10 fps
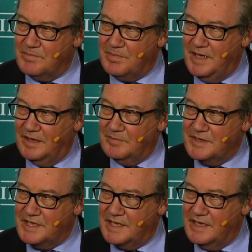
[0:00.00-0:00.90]
the
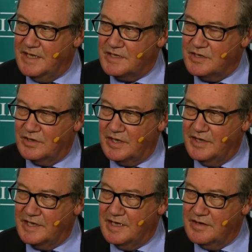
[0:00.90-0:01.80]
parliament again. That's not going
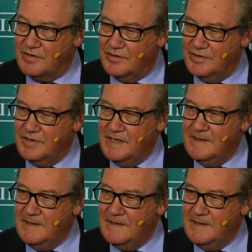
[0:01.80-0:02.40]
to get through.